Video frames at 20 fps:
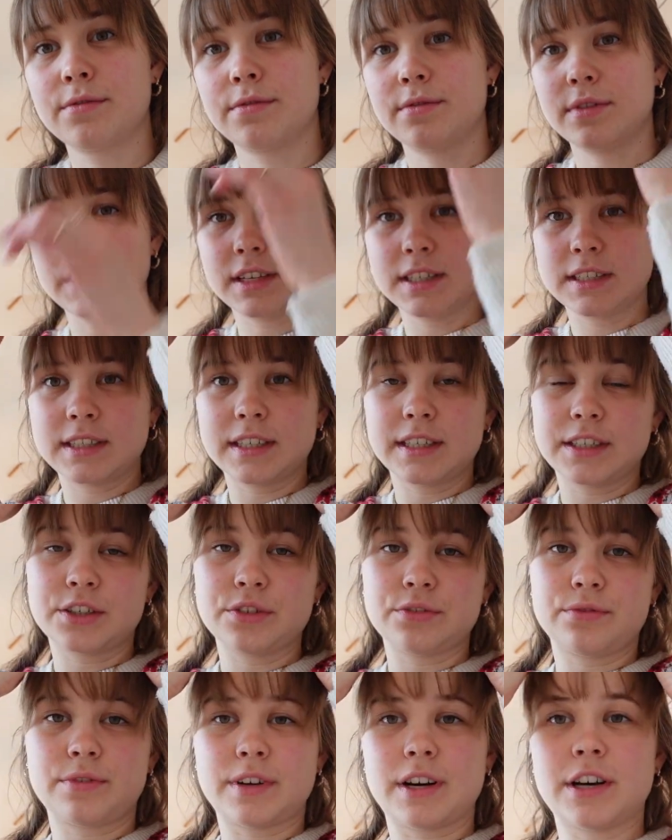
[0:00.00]
Listening
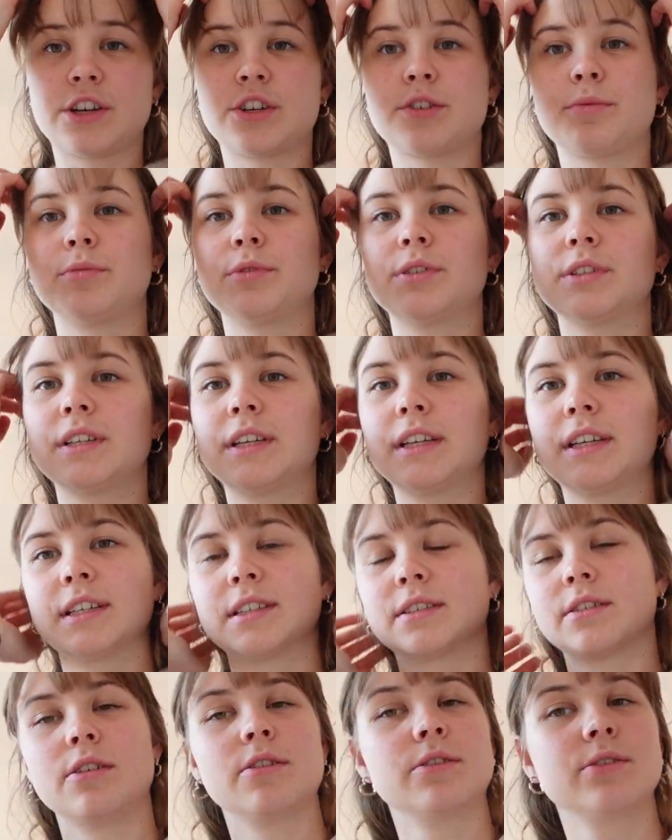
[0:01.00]
to French music
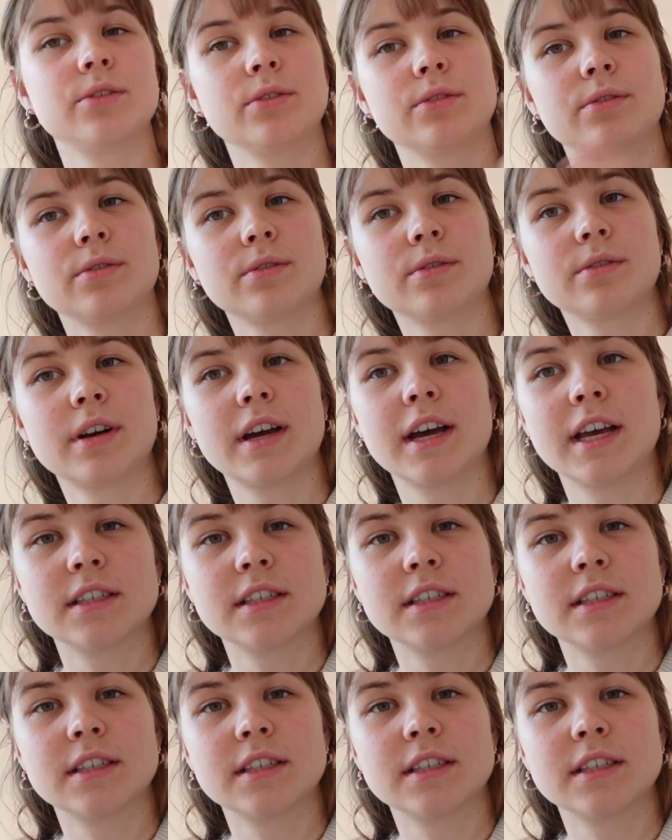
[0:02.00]
has also